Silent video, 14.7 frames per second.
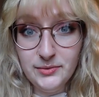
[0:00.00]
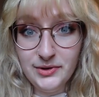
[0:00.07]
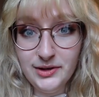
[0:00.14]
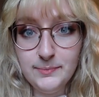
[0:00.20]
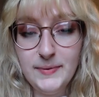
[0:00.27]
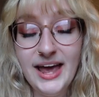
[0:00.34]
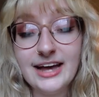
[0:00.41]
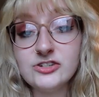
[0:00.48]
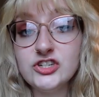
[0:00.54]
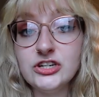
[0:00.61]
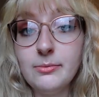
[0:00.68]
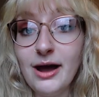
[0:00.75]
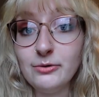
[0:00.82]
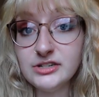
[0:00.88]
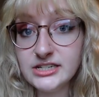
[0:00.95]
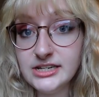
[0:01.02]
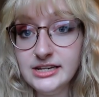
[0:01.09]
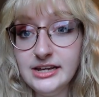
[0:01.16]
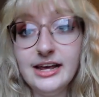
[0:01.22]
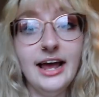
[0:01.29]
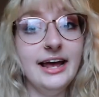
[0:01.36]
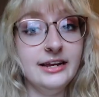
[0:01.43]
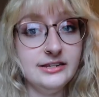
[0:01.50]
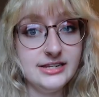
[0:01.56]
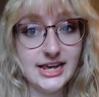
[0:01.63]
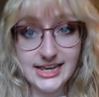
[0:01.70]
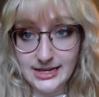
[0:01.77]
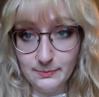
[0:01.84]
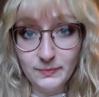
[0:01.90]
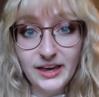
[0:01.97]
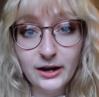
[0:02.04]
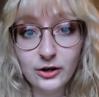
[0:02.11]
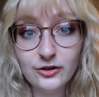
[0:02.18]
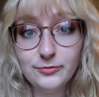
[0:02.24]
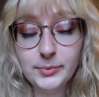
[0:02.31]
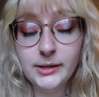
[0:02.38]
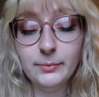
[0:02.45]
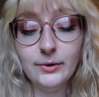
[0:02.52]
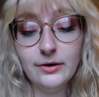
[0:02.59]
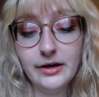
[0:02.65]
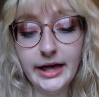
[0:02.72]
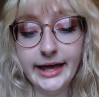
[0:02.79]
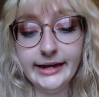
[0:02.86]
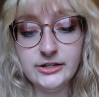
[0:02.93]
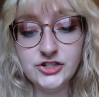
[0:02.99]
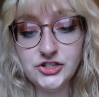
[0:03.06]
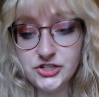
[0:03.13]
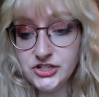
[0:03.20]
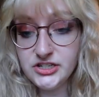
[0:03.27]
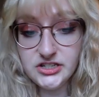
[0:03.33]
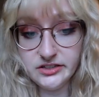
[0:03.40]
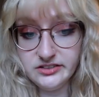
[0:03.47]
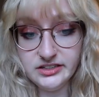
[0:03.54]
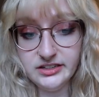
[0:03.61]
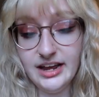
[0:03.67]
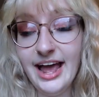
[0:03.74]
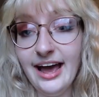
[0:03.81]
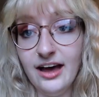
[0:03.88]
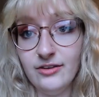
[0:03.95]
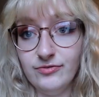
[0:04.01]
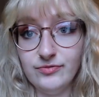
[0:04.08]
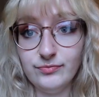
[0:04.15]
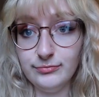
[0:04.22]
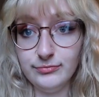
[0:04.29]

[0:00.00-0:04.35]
really passionate about tea and taking care of people, and she just doesn't have